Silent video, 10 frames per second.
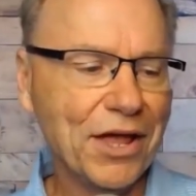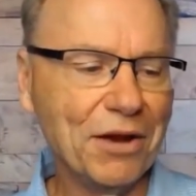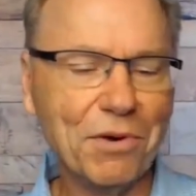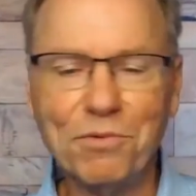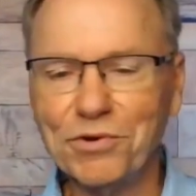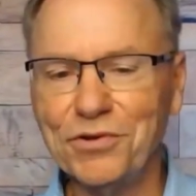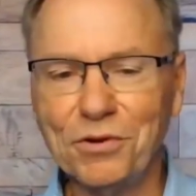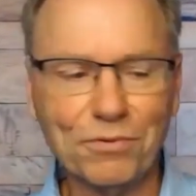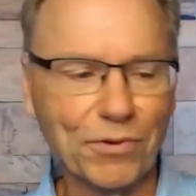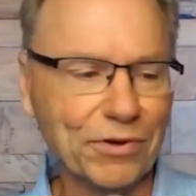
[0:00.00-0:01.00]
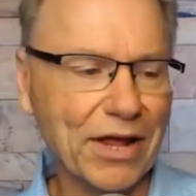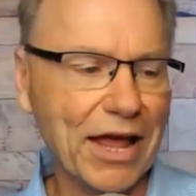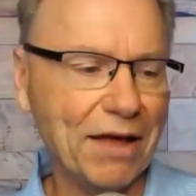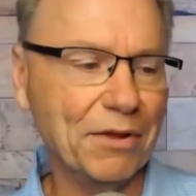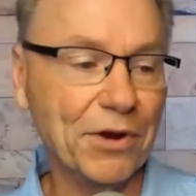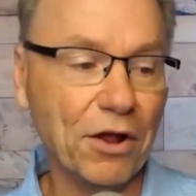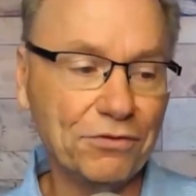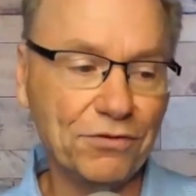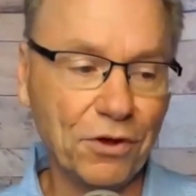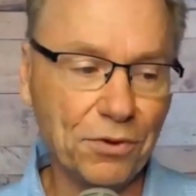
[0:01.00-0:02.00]
Anyway, we're so thrilled to have them. And
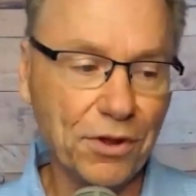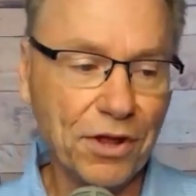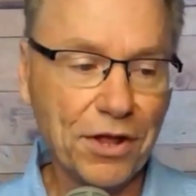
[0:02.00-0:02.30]
also,